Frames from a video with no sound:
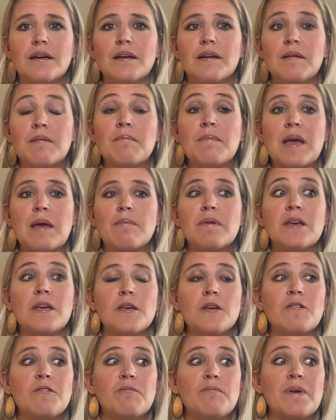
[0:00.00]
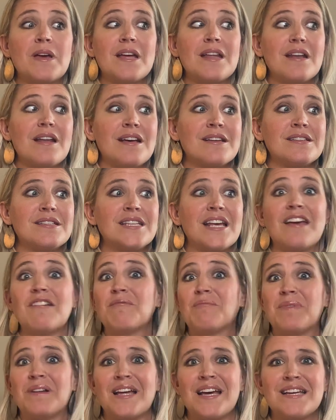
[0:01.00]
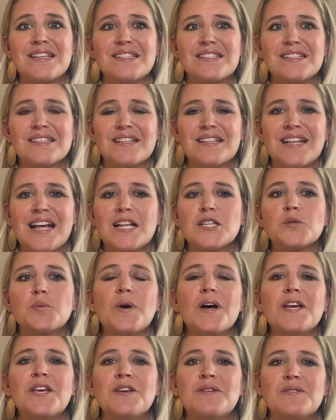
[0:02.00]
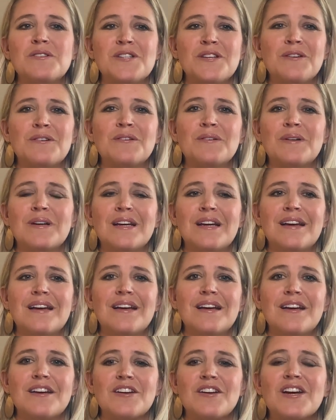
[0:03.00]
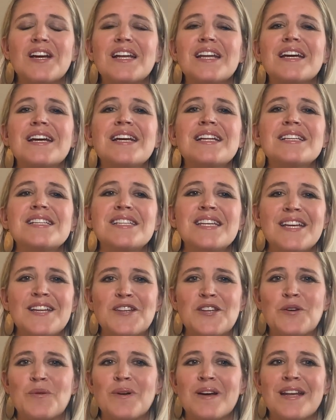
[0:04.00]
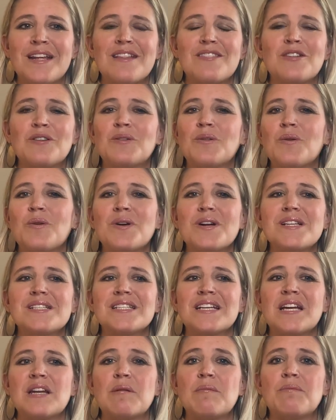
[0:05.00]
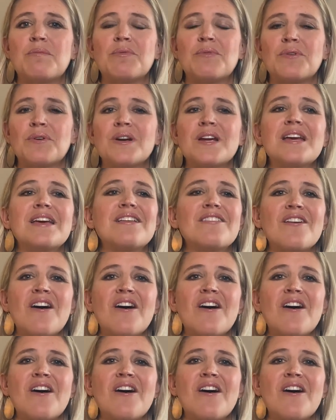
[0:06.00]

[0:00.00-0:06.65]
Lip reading: Maybe you've been a safe place. That's what you do. You're going to continue in it. The Lord is going to breathe